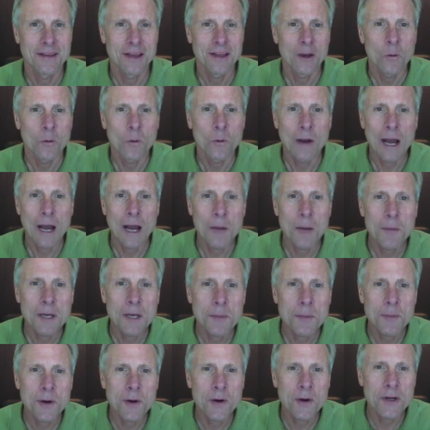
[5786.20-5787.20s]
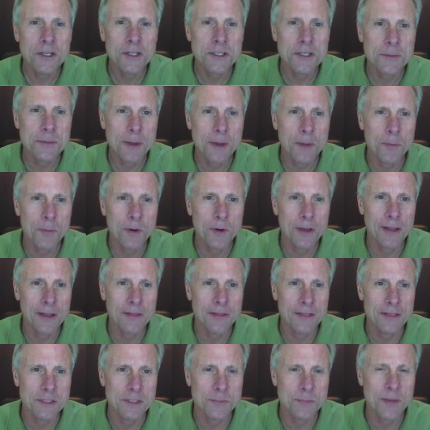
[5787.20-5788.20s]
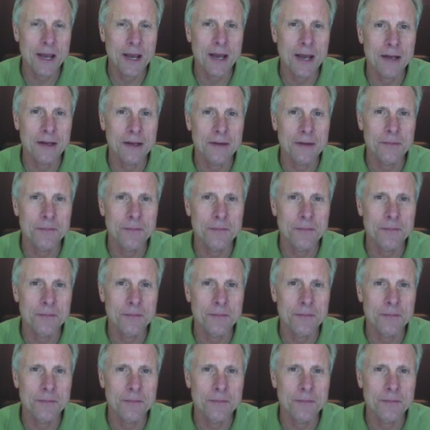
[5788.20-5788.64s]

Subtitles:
Well, how many periods am I bringing this back?